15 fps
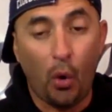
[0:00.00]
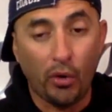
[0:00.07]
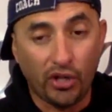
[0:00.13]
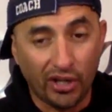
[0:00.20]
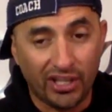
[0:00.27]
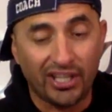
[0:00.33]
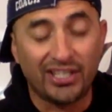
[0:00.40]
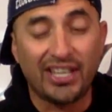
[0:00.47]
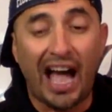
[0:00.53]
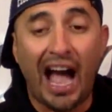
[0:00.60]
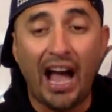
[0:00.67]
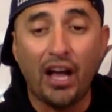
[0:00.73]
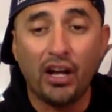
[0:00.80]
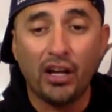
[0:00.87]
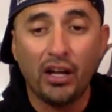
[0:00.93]
So your
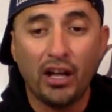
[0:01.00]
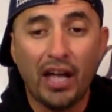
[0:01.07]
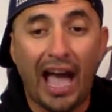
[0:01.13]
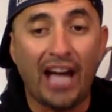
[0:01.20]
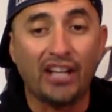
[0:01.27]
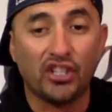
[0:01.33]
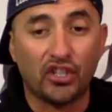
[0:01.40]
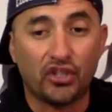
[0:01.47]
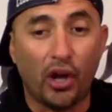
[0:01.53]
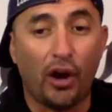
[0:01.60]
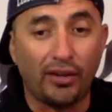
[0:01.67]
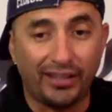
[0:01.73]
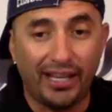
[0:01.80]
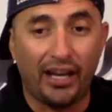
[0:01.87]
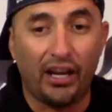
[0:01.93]
desire has
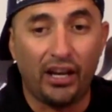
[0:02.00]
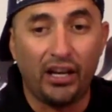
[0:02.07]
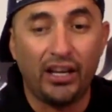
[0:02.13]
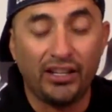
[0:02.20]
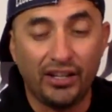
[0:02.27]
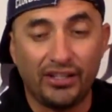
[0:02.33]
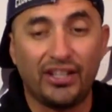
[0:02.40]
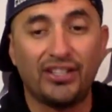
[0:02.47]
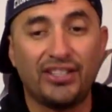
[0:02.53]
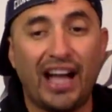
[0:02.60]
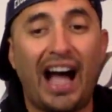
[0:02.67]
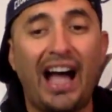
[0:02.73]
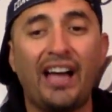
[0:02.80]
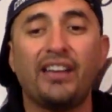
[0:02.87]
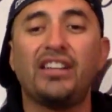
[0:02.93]
to start there. Your
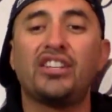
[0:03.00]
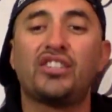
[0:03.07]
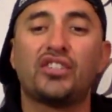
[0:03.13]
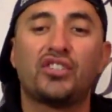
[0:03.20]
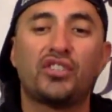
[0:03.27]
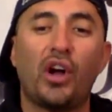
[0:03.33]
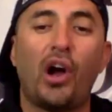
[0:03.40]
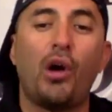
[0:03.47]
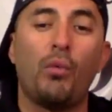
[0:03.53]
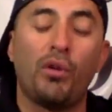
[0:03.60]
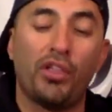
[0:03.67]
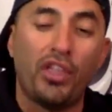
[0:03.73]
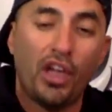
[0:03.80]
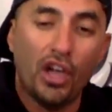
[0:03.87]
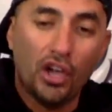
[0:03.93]
desire needs to
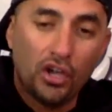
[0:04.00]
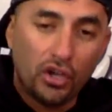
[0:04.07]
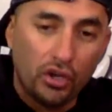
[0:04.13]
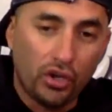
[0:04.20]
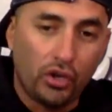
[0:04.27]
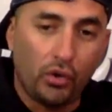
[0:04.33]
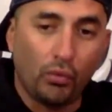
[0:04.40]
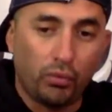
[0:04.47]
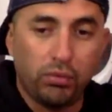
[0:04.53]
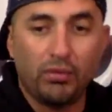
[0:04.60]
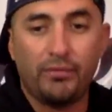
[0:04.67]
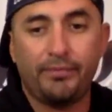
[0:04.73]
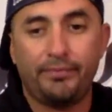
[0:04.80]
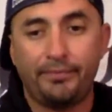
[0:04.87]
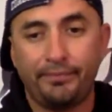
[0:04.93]
start with
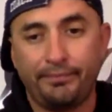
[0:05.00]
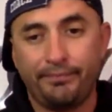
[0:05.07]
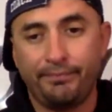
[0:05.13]
you.